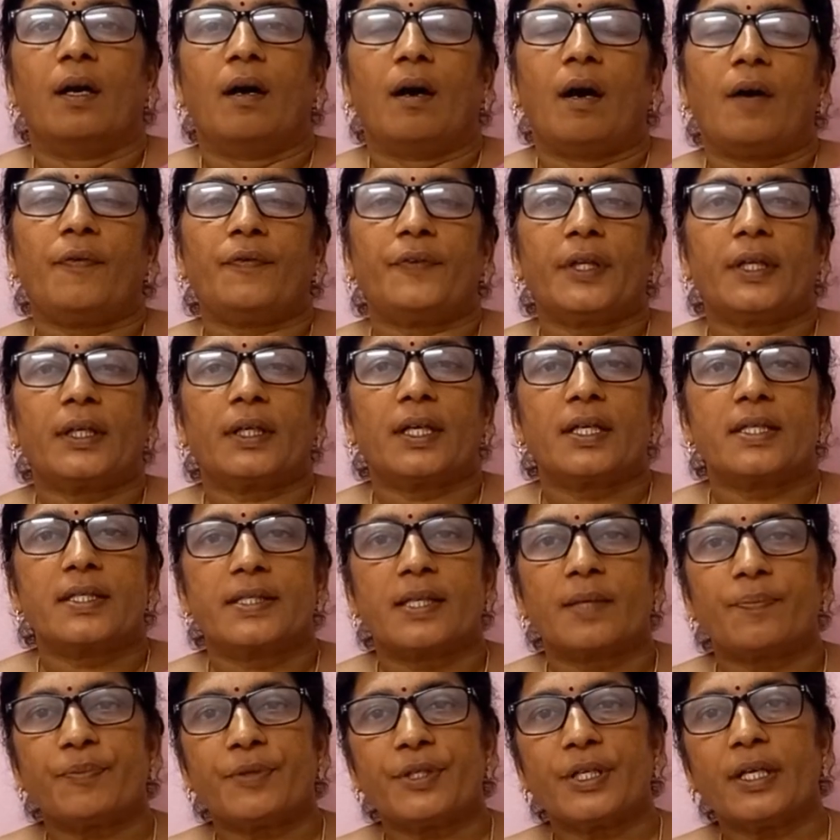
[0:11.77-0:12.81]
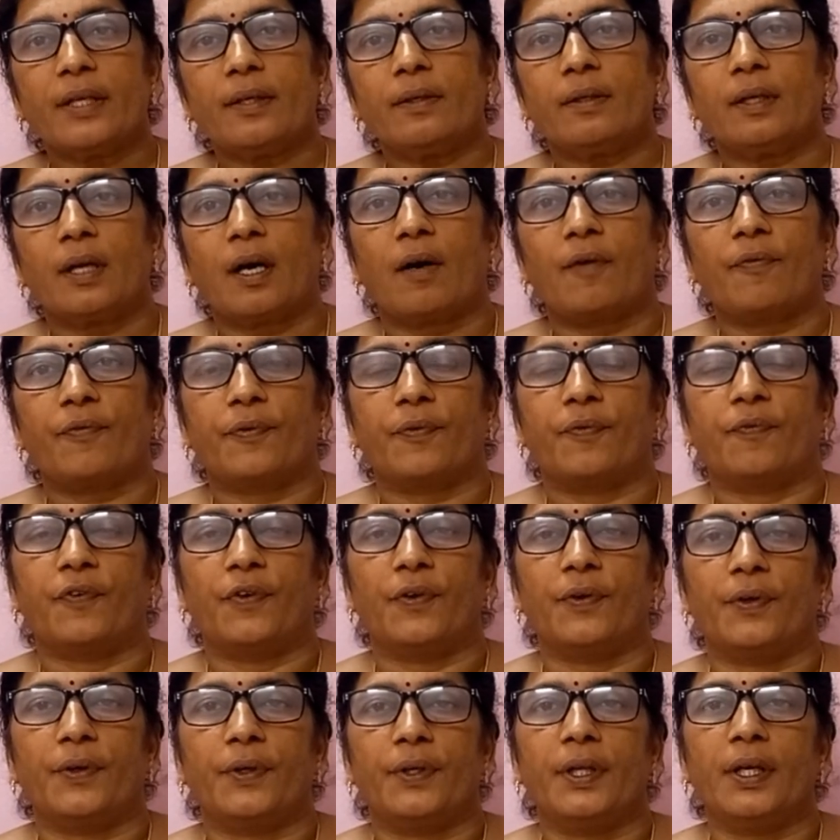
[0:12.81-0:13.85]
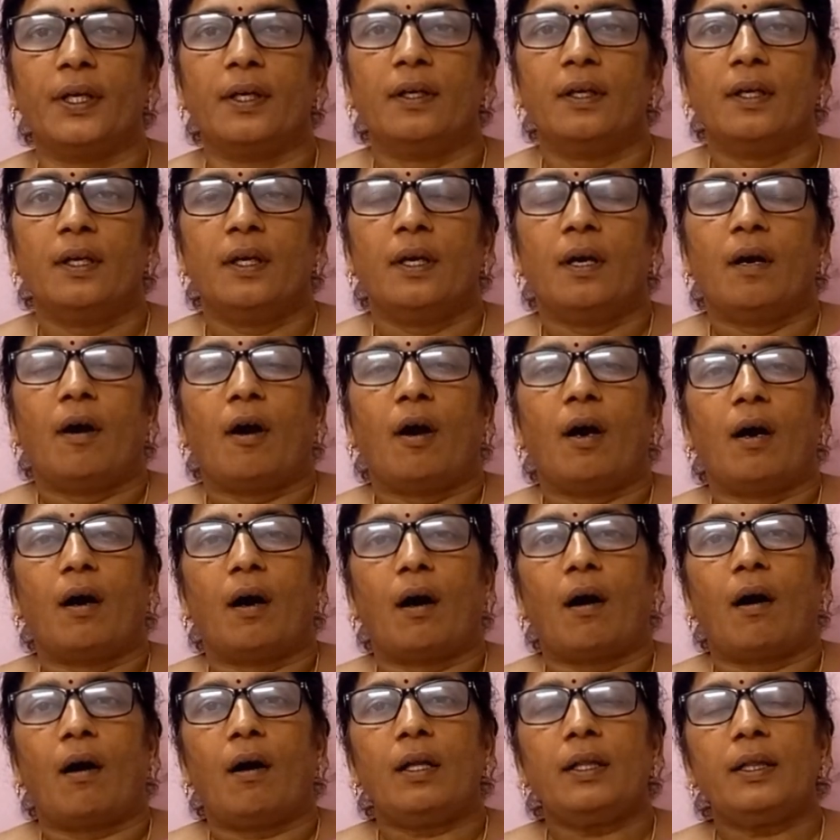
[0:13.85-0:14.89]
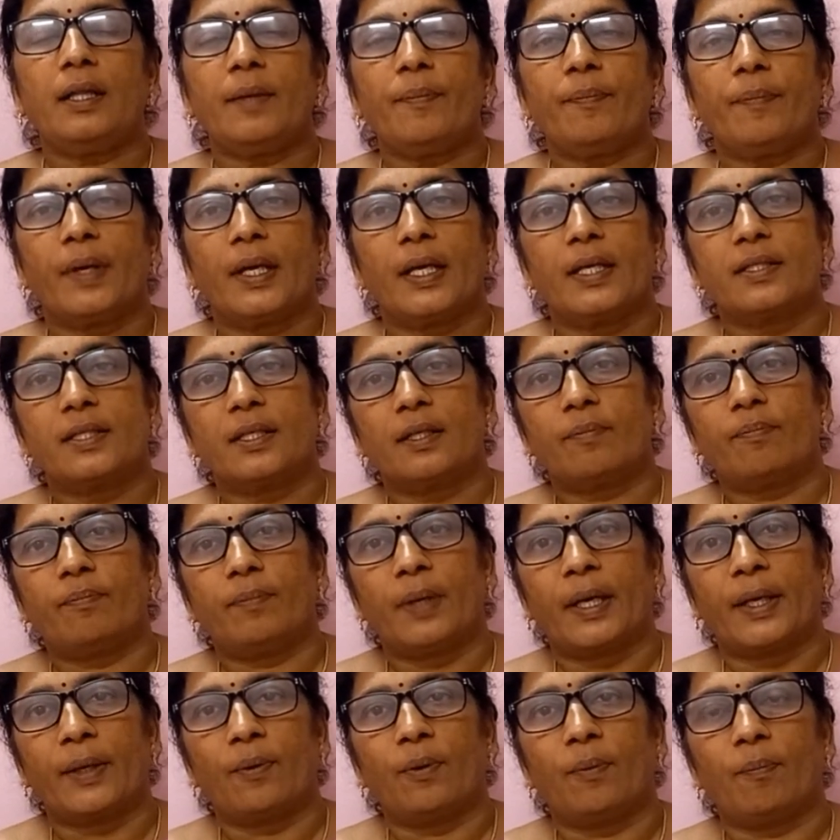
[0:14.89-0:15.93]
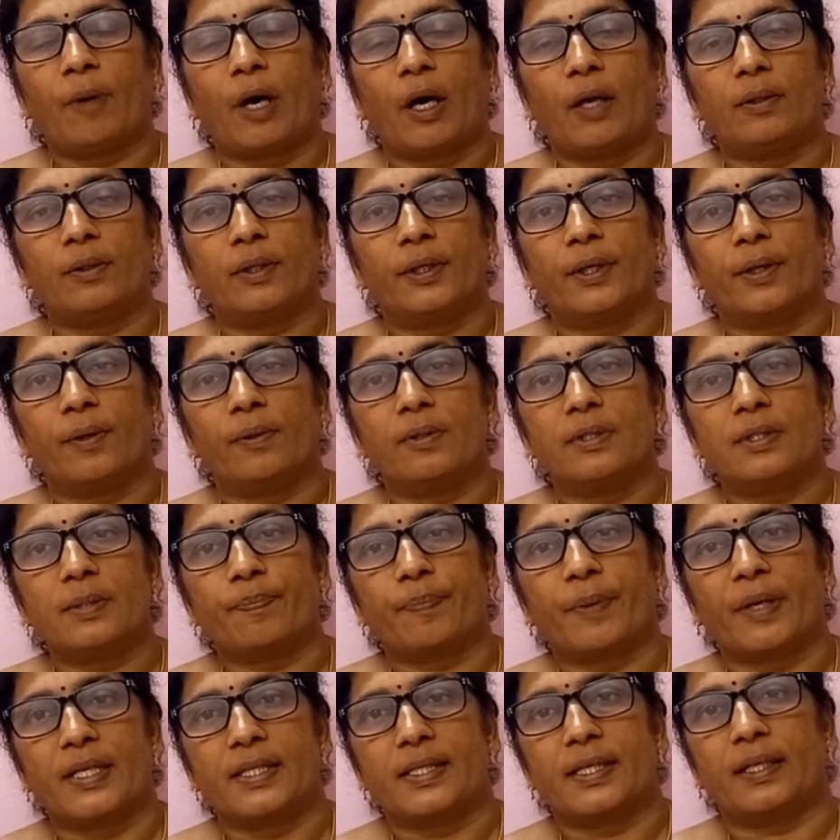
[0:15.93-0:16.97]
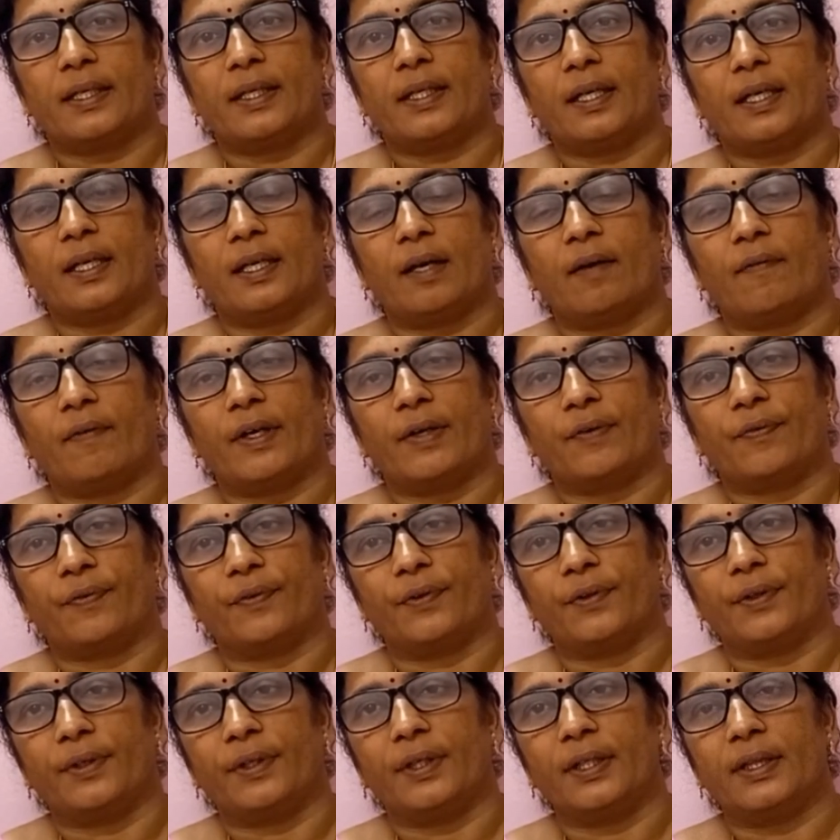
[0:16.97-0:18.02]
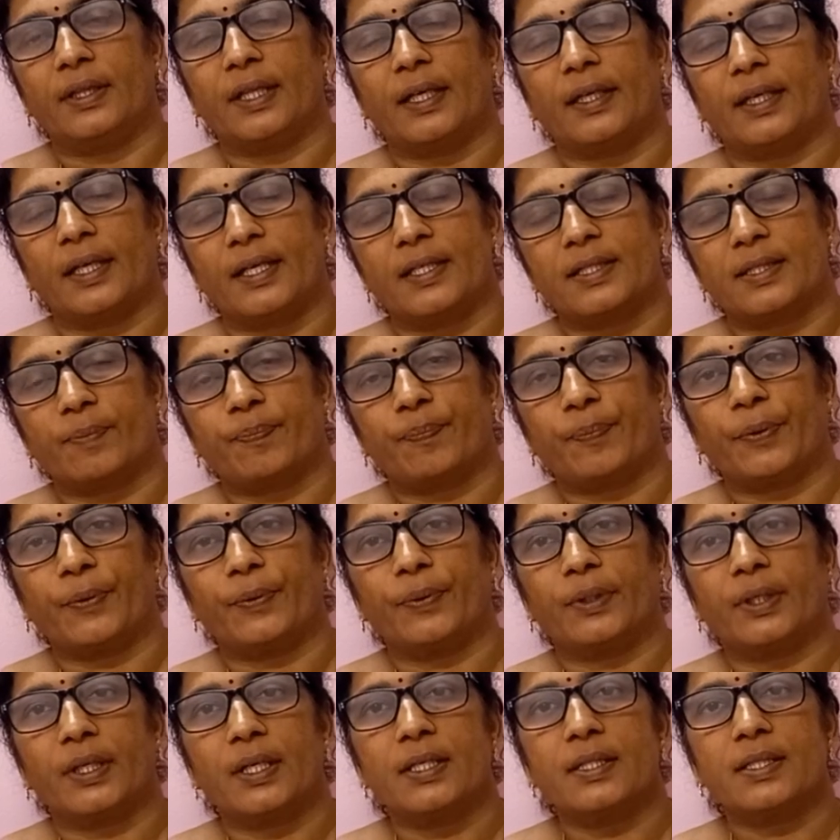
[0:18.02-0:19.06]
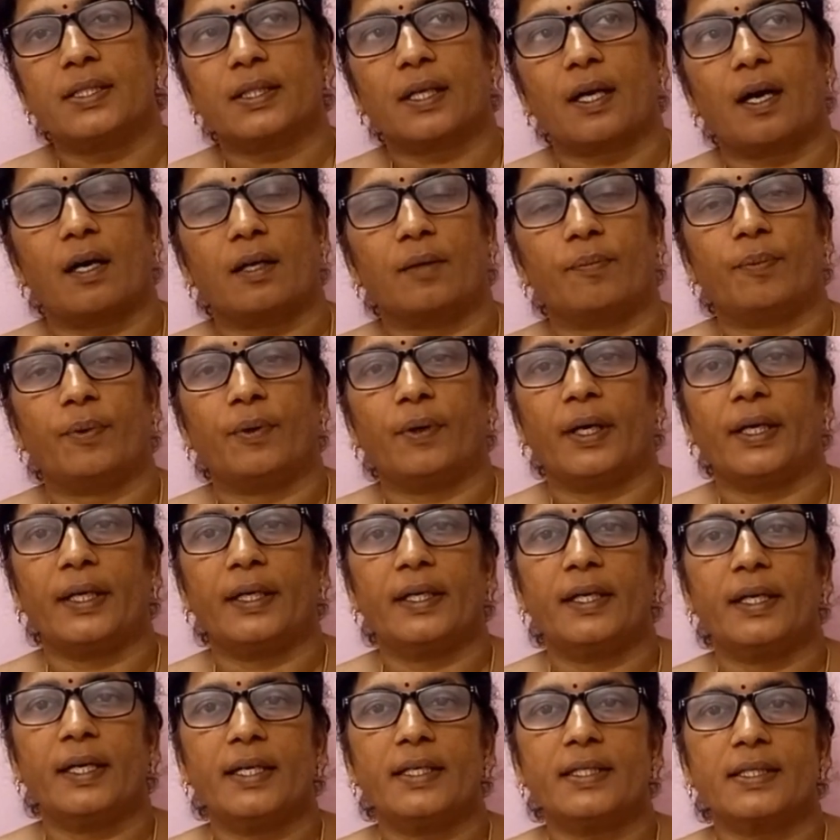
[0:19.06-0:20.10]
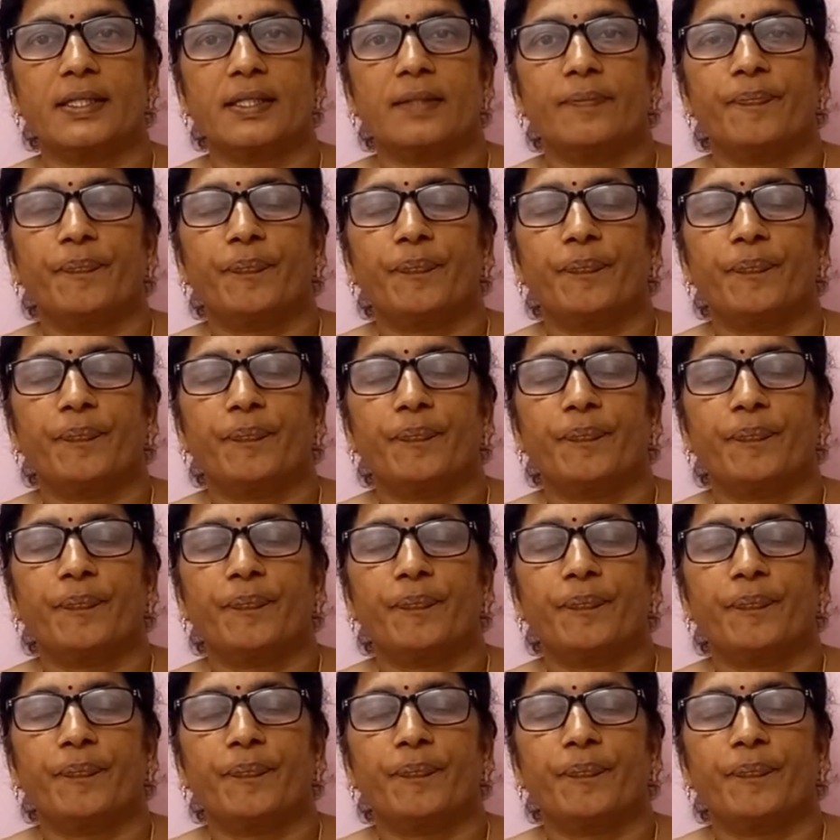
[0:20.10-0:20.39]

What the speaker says: After consumption of food, all the major biomolecules present in our food, that is proteins, carbohydrates